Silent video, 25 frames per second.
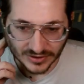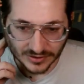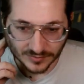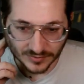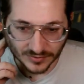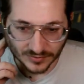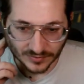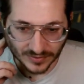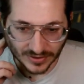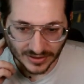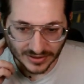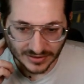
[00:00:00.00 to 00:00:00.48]

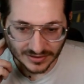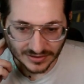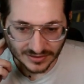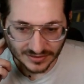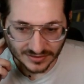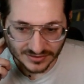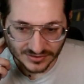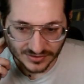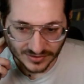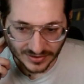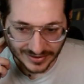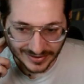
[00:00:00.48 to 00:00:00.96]
raiding.
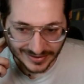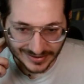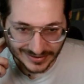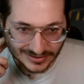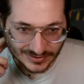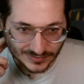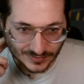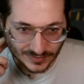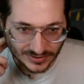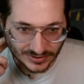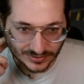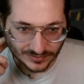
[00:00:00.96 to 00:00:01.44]
So I
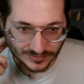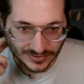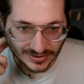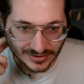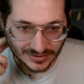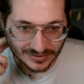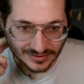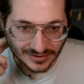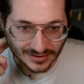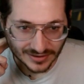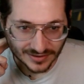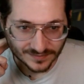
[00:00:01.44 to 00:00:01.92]
guess we're gonna
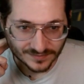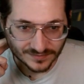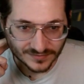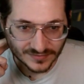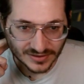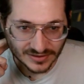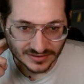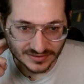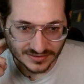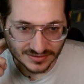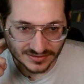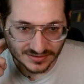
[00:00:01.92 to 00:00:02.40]
raid them
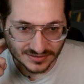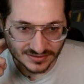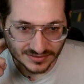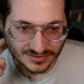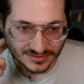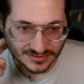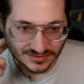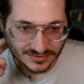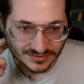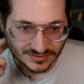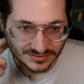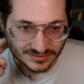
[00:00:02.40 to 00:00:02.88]

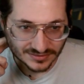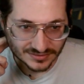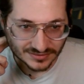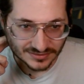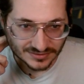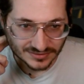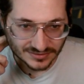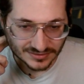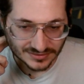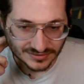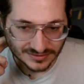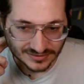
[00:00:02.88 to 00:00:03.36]
because
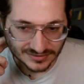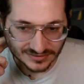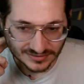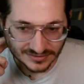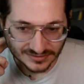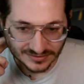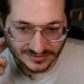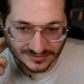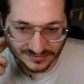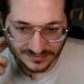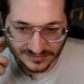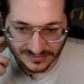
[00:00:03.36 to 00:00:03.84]

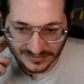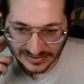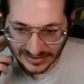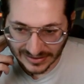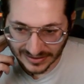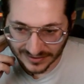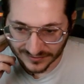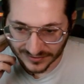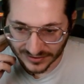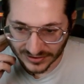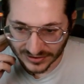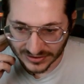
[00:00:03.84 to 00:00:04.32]
they
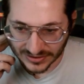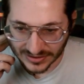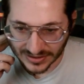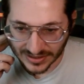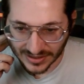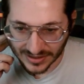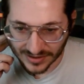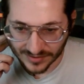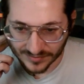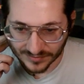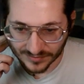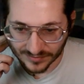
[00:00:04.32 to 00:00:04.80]
have a good
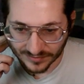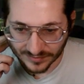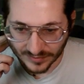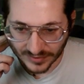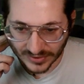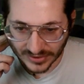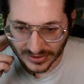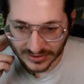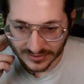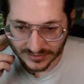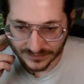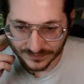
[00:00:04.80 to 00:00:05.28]
name,
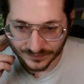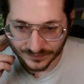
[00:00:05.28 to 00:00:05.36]
but